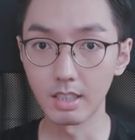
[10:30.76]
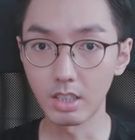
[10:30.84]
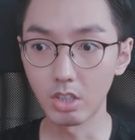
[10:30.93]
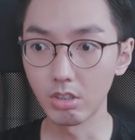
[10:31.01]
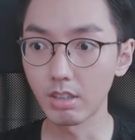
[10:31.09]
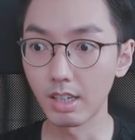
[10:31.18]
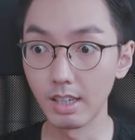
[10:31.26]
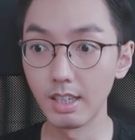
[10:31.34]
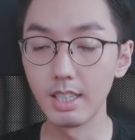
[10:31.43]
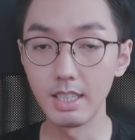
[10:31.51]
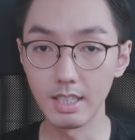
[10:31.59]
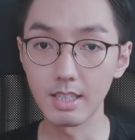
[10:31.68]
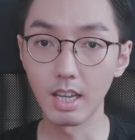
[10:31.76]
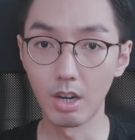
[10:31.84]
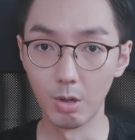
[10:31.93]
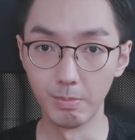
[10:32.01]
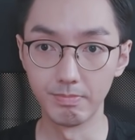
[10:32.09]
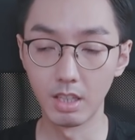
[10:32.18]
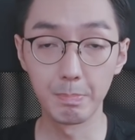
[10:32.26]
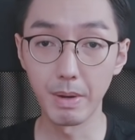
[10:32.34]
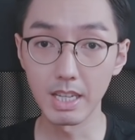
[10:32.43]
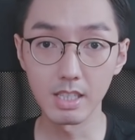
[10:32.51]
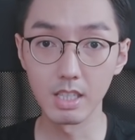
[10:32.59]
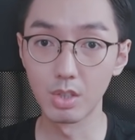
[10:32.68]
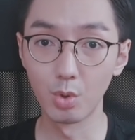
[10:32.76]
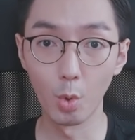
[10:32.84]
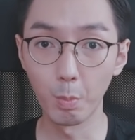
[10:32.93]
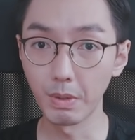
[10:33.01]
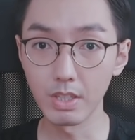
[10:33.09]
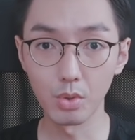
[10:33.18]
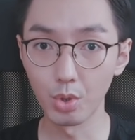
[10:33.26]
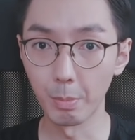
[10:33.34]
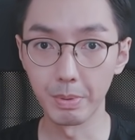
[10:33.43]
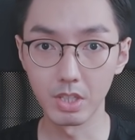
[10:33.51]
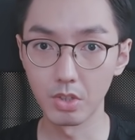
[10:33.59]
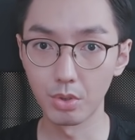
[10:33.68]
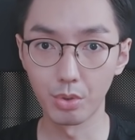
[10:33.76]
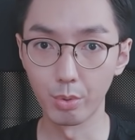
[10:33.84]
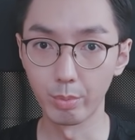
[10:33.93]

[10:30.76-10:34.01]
uncle clearly needs help. The bus is no place to do your personal